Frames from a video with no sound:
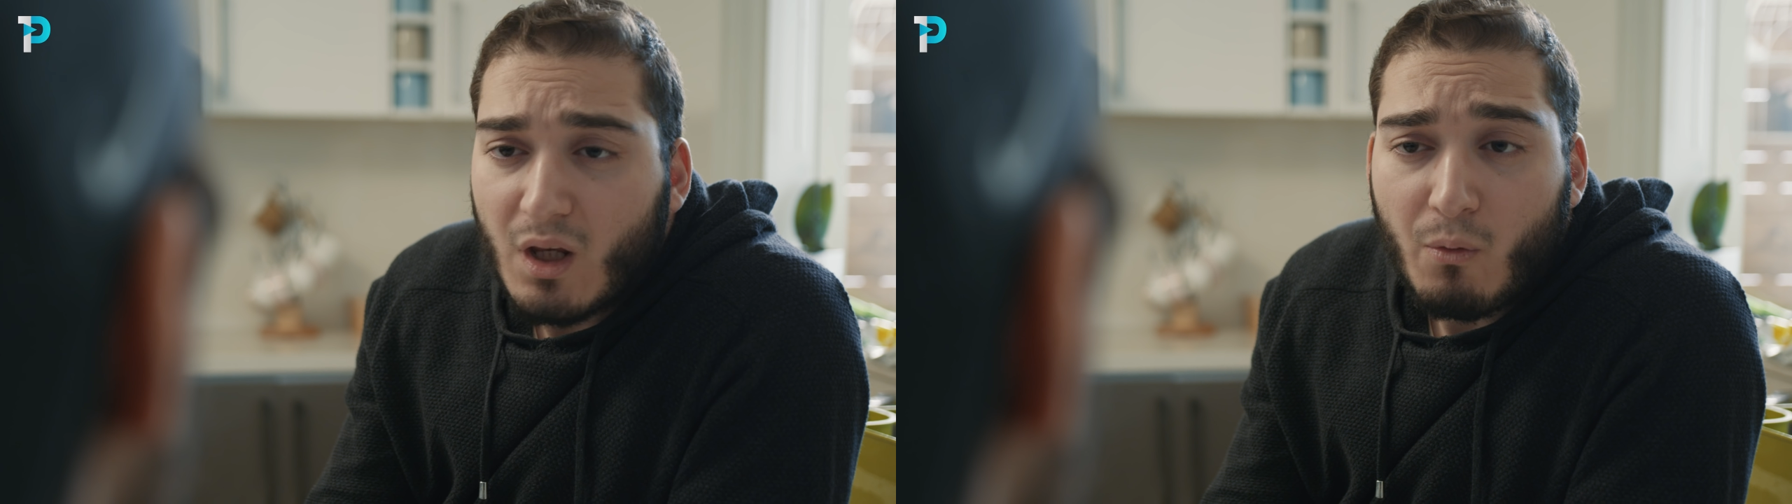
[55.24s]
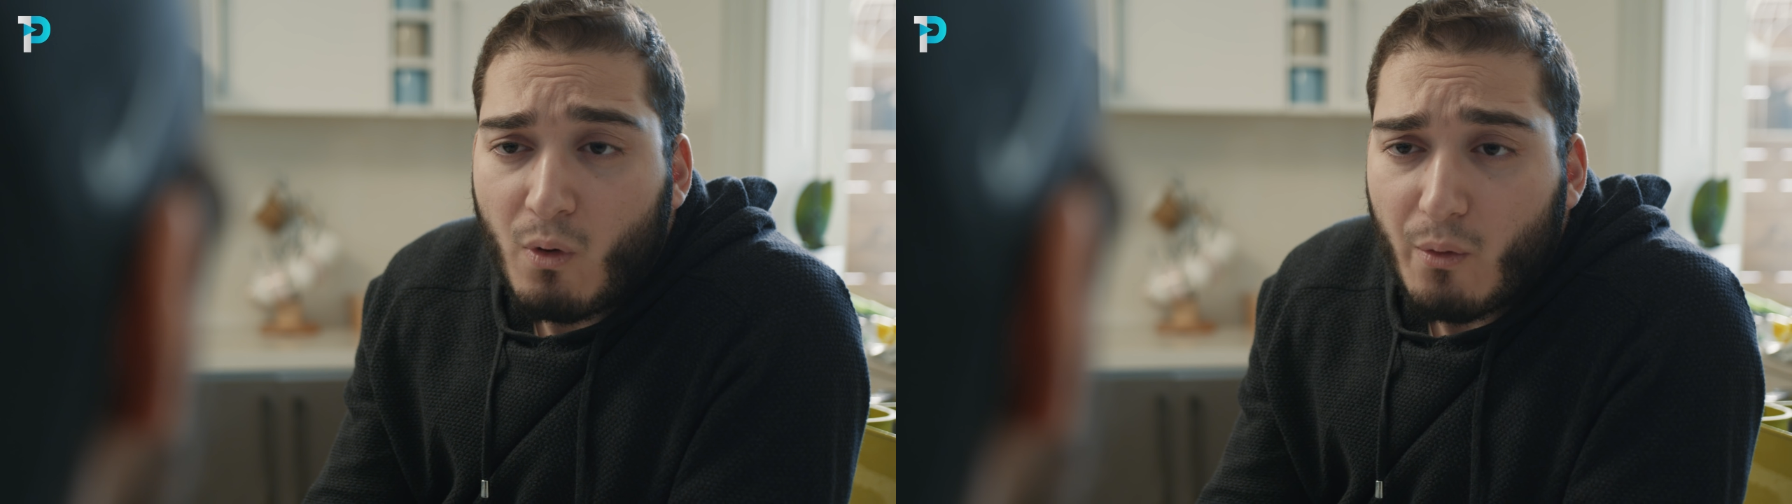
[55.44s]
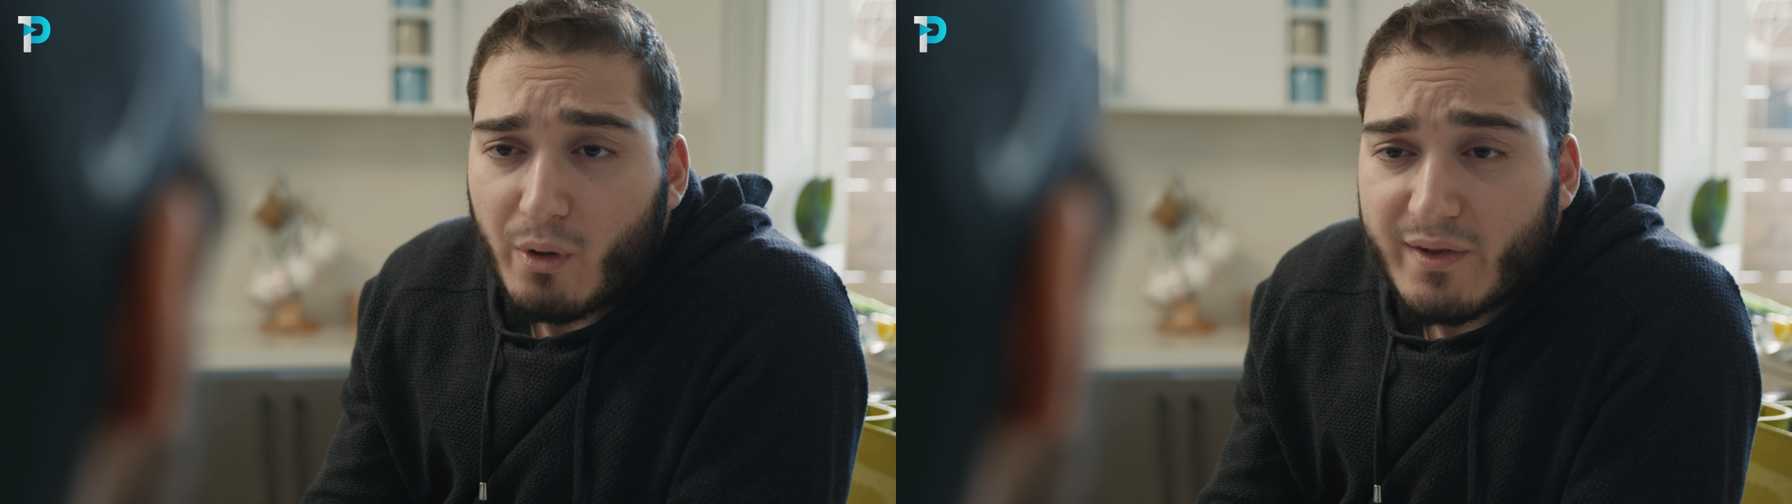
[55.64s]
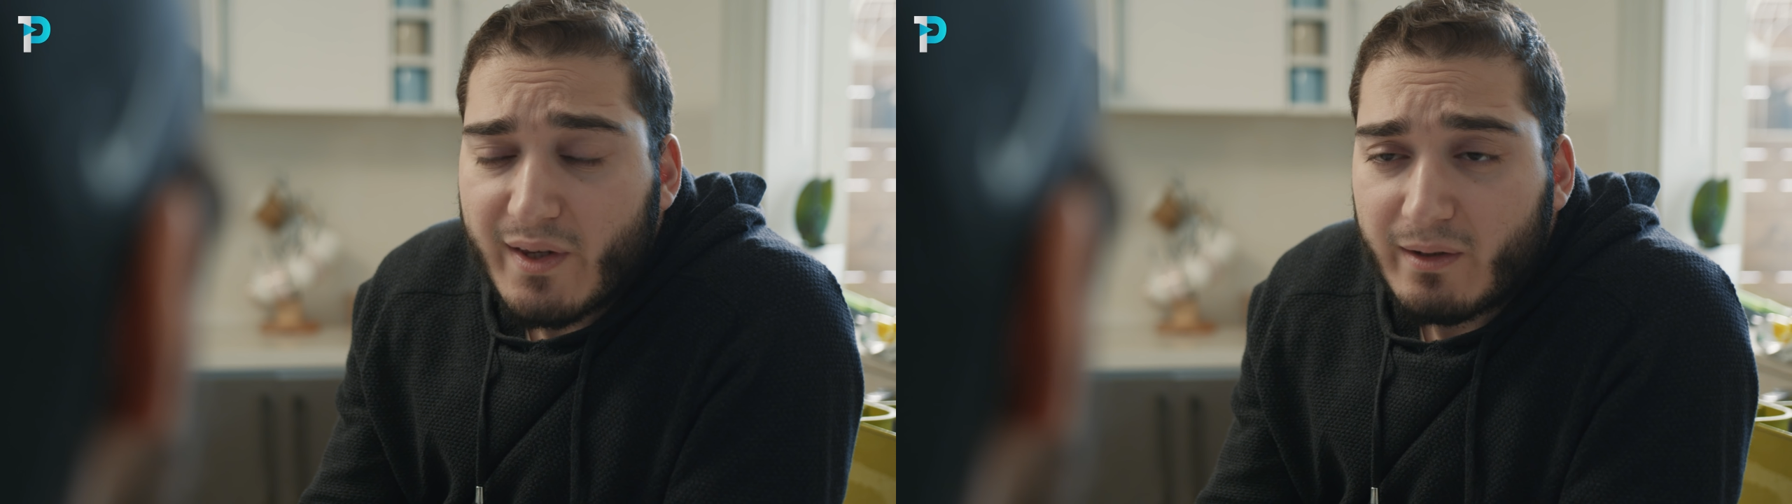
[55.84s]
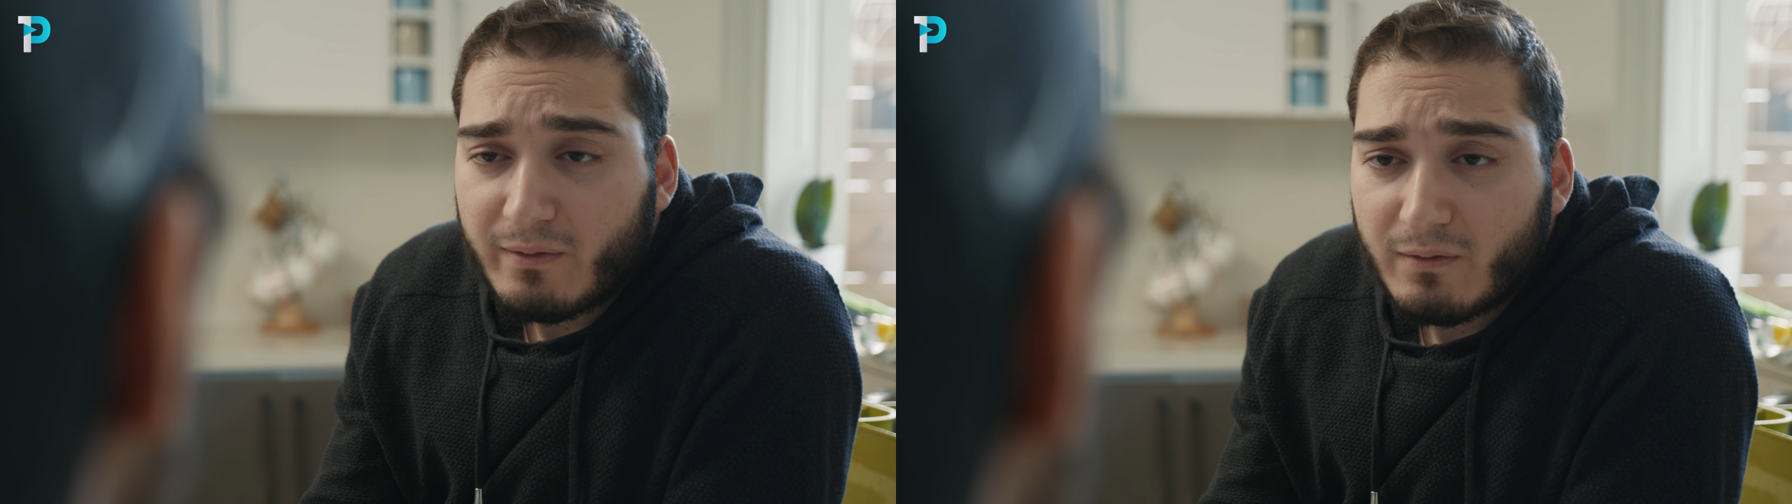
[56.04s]
Why? What did he
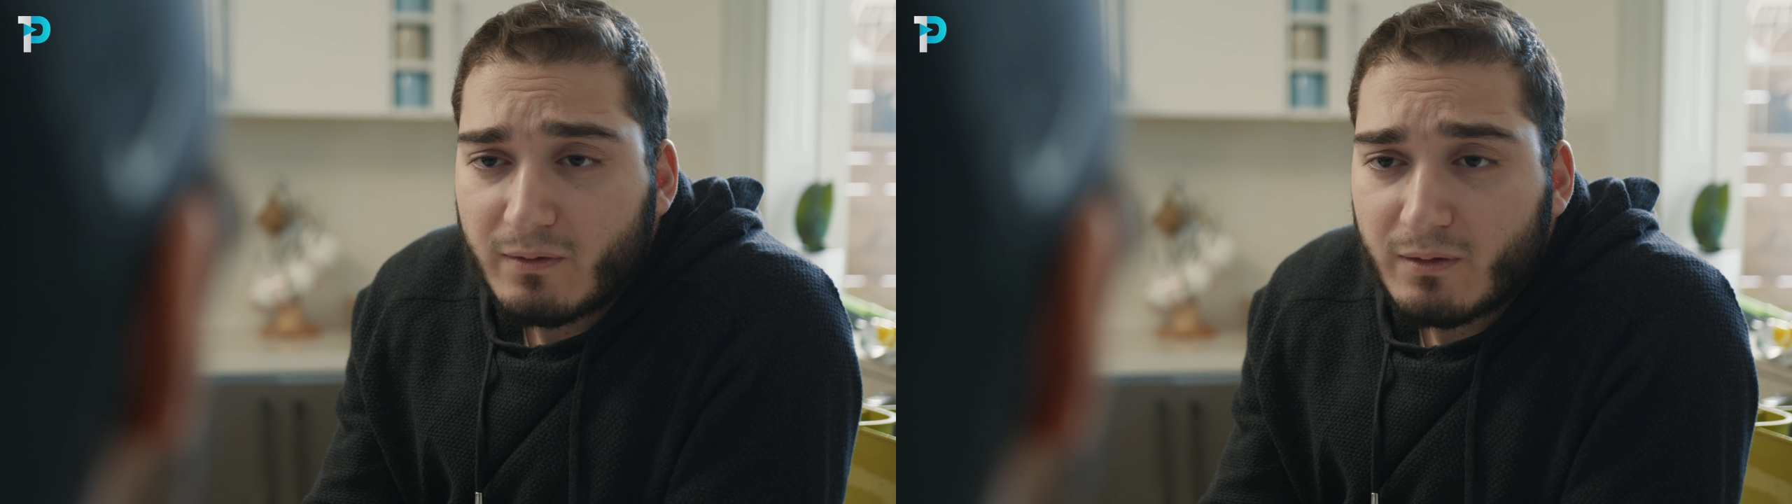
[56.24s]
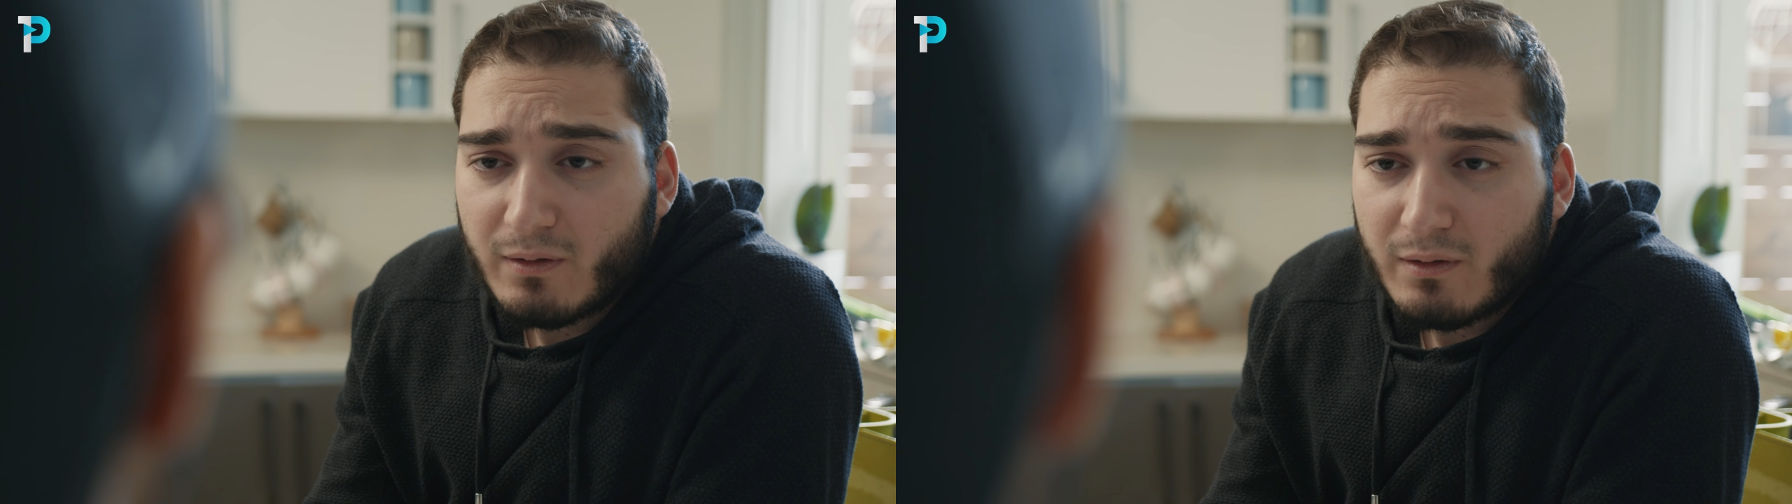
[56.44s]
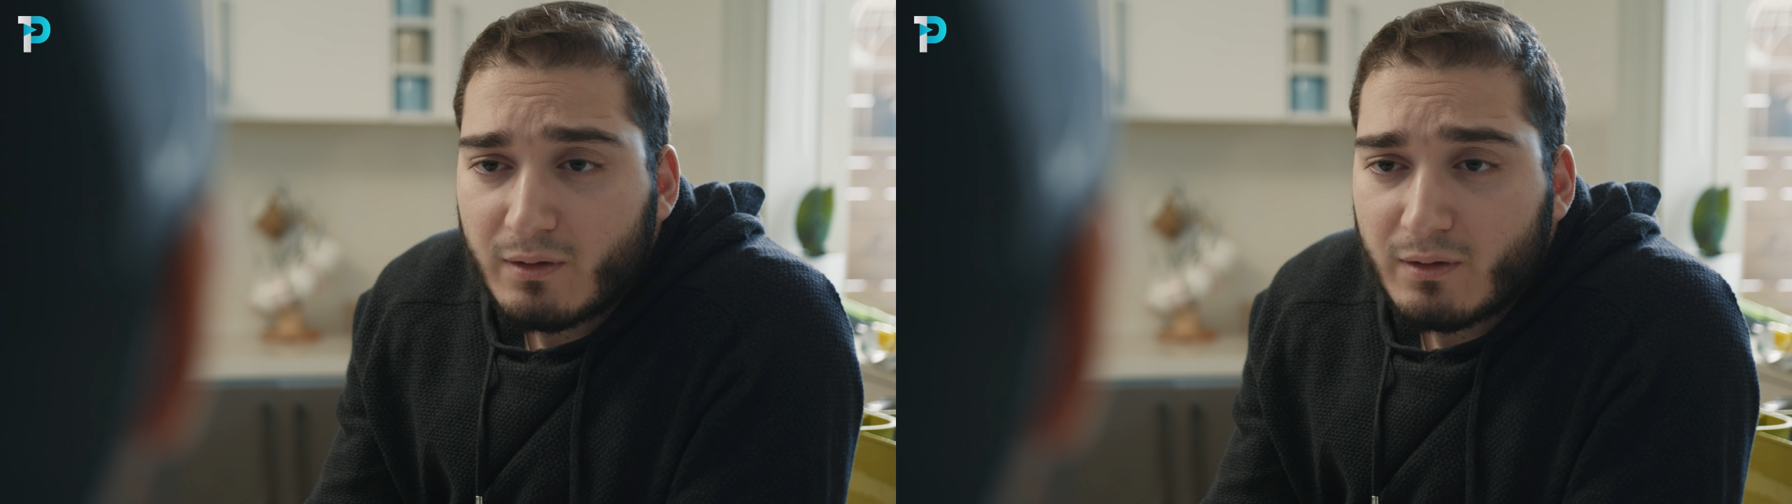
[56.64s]
say? Bro,